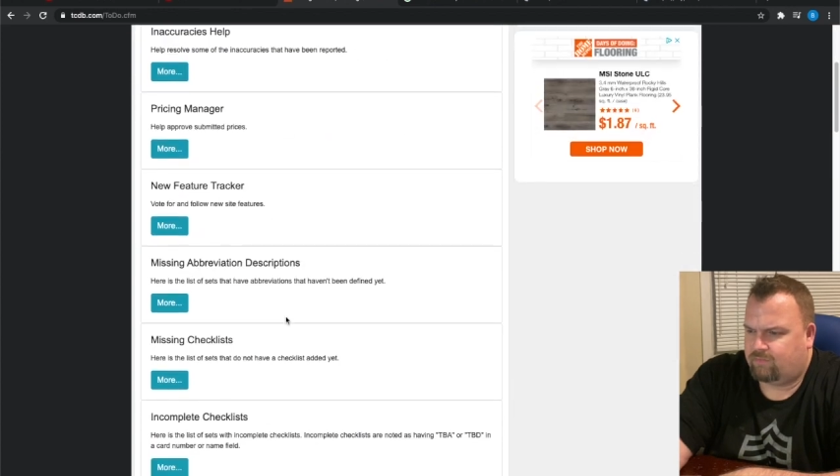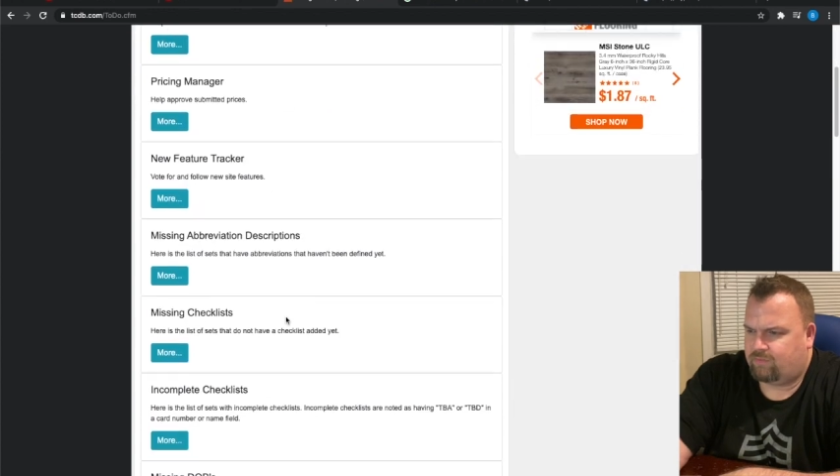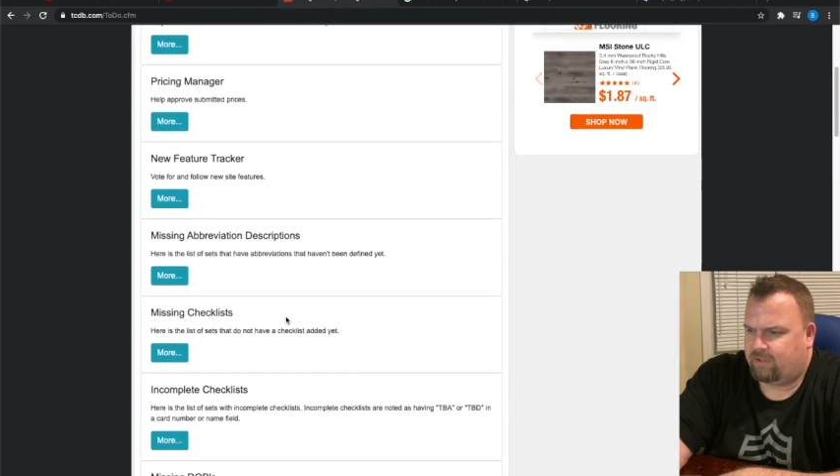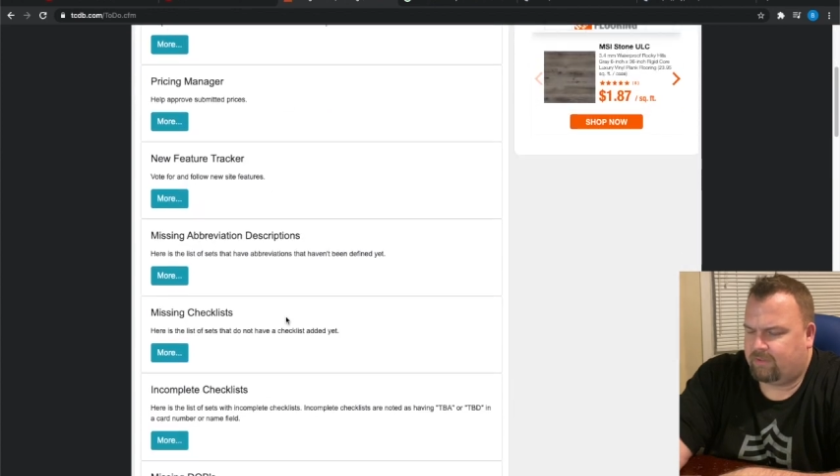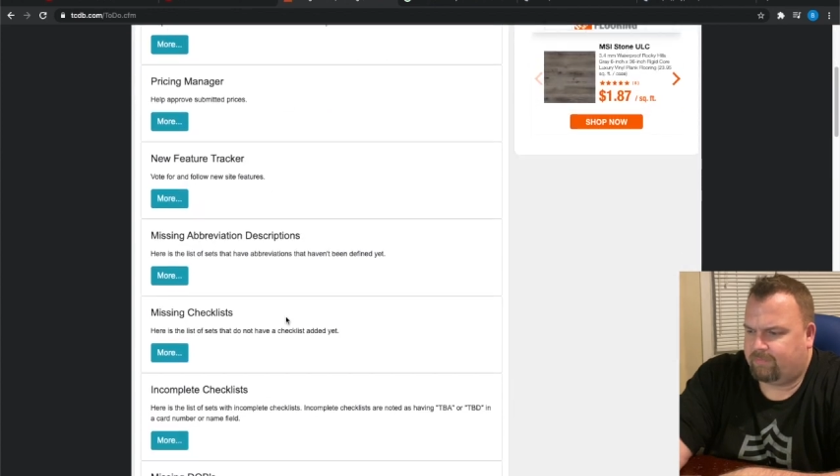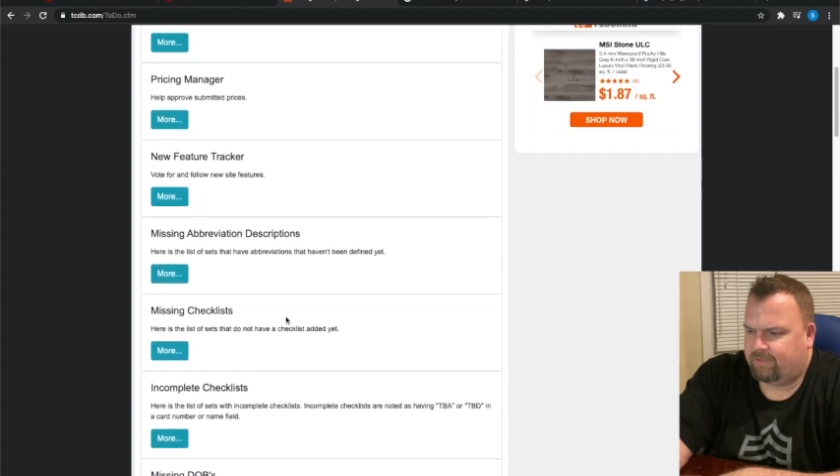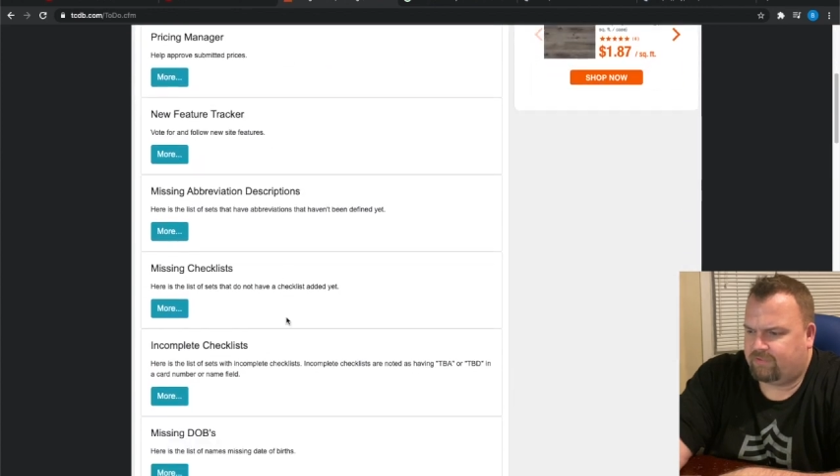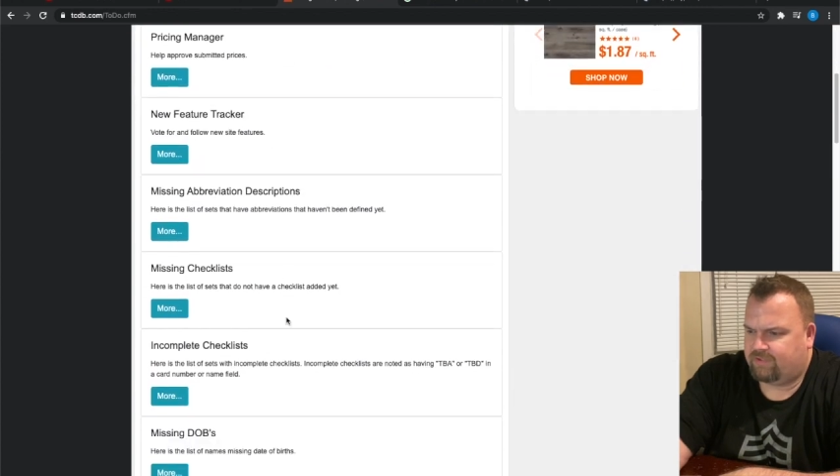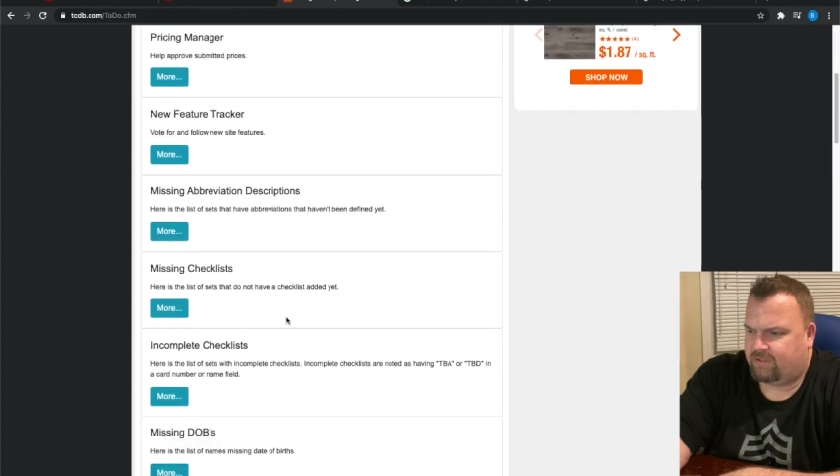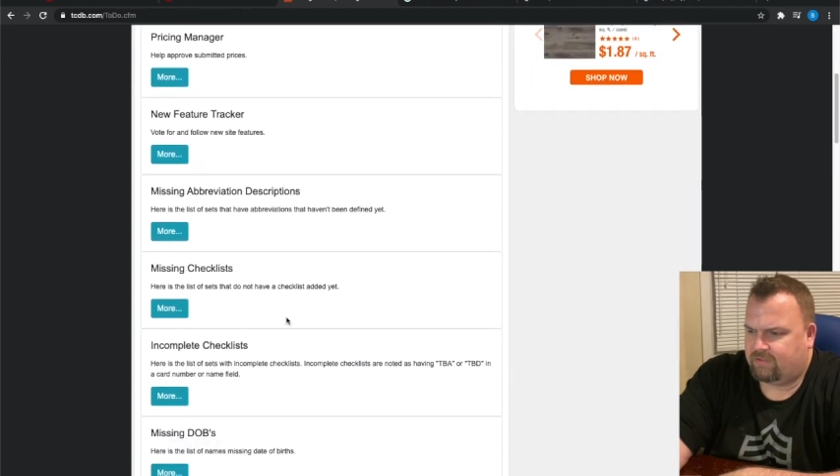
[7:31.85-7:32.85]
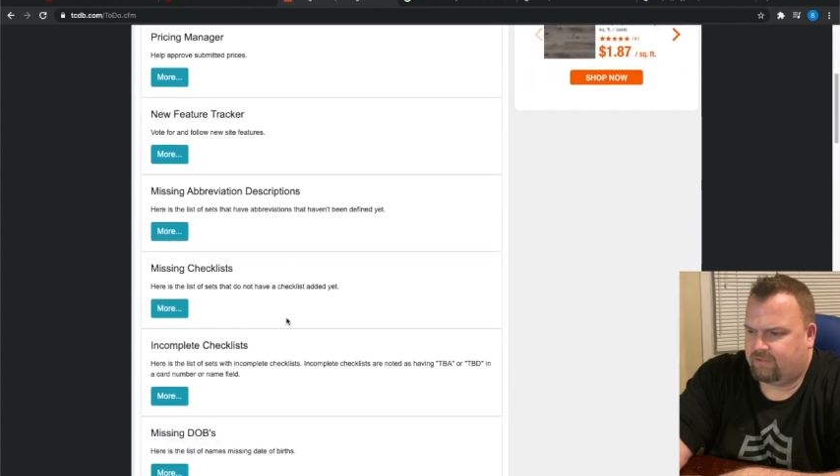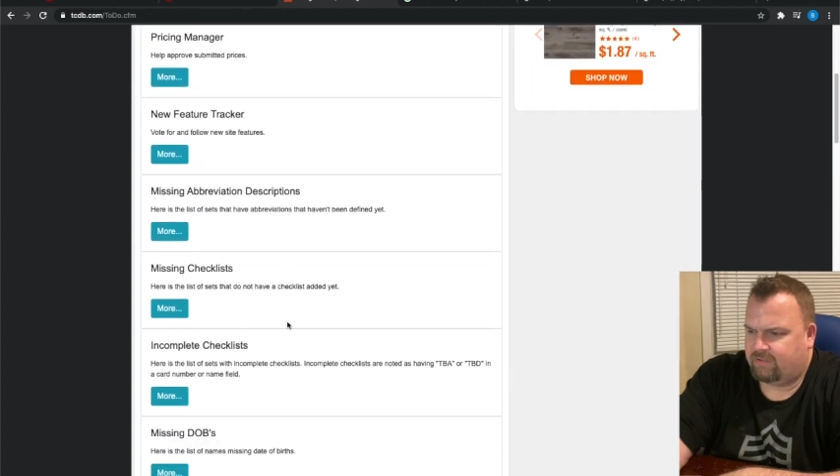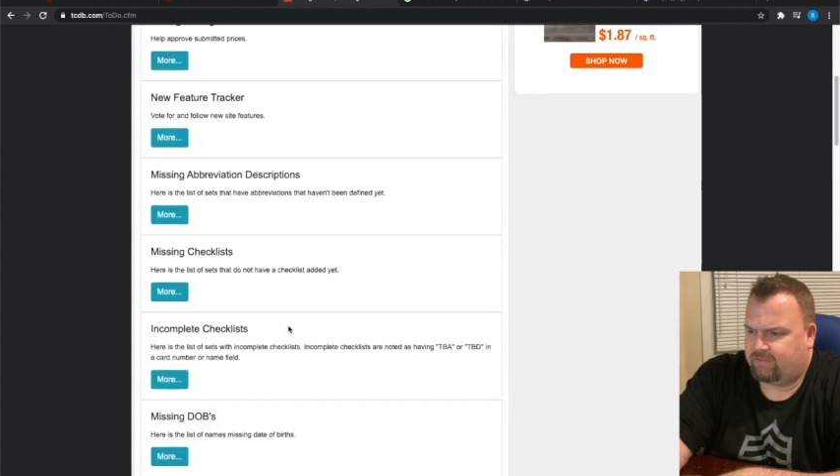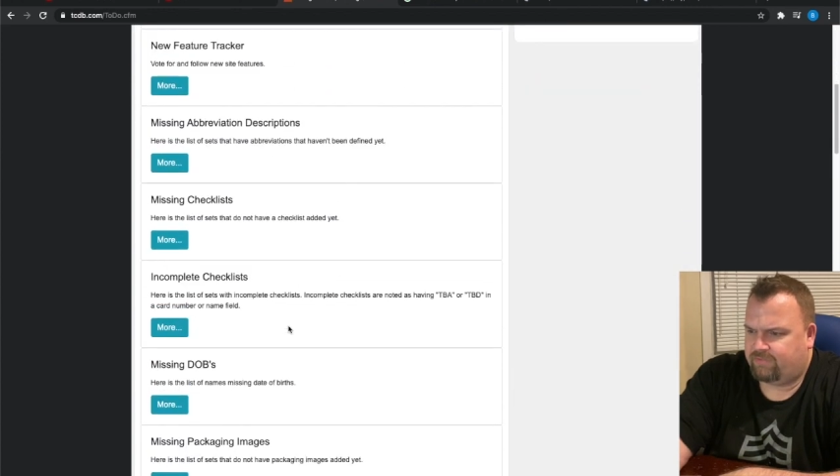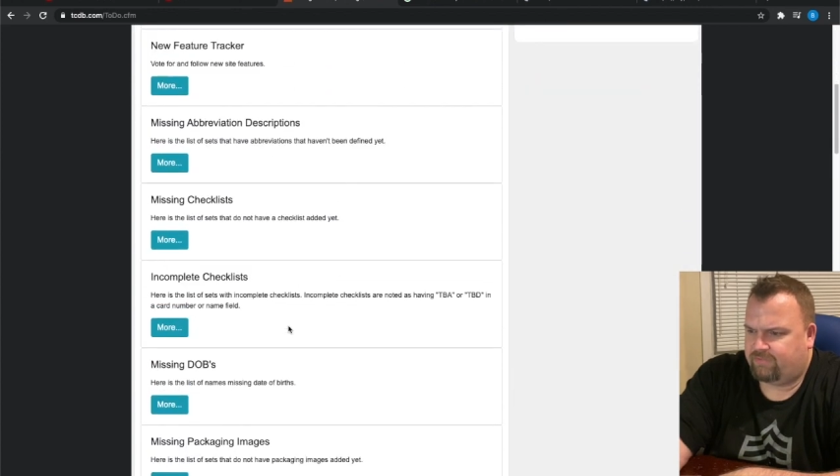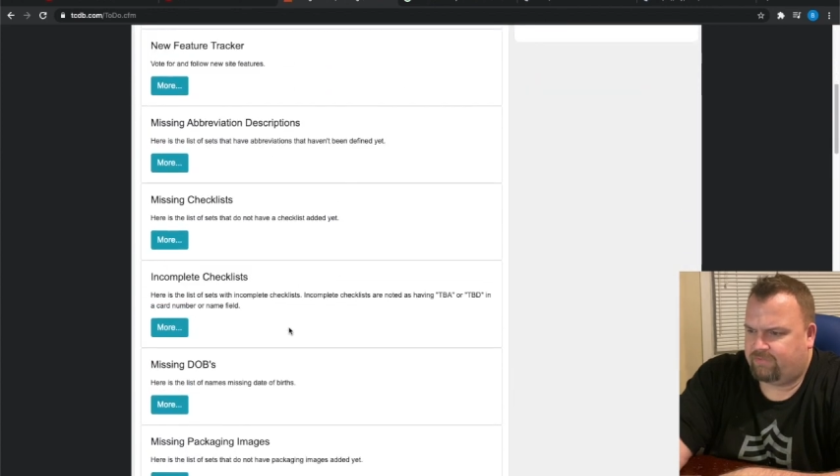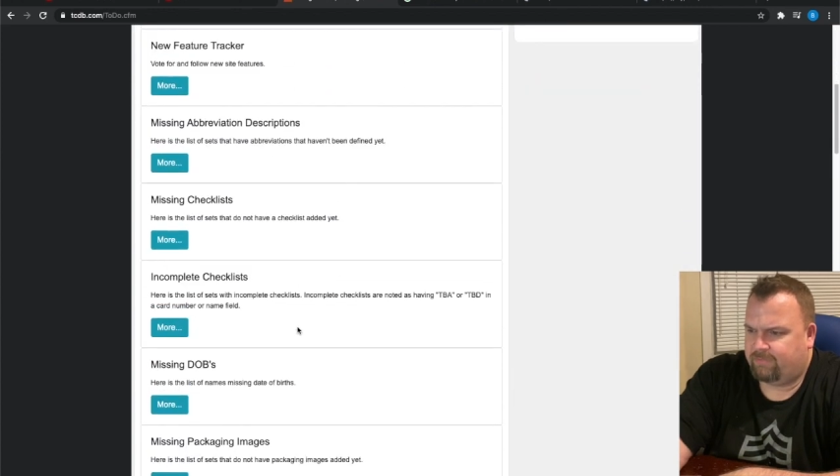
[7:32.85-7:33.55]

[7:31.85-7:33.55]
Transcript: incomplete checklists,